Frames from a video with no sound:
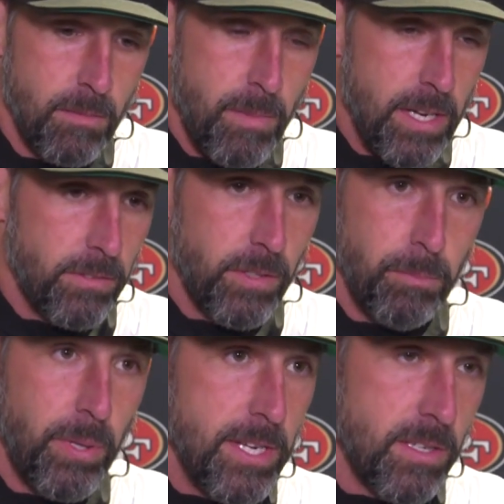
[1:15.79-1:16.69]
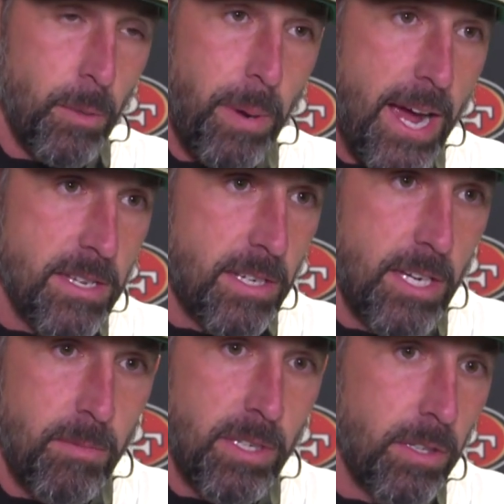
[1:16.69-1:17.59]
made some plays in the pass
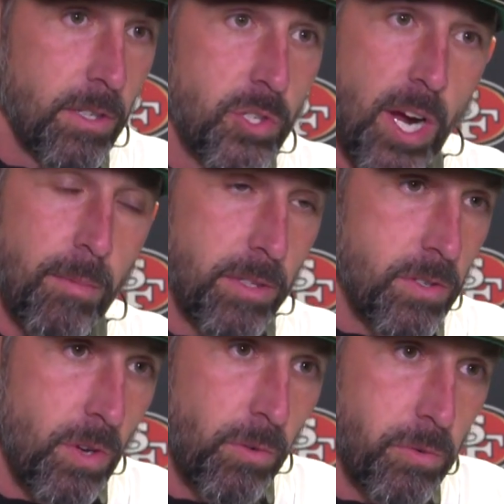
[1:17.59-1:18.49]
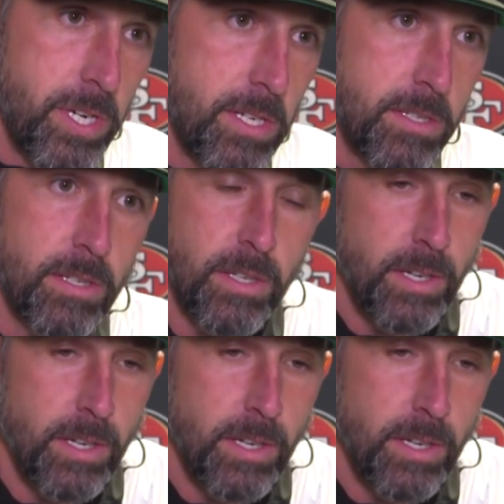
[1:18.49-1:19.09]
game. He did a good job on the zone reads.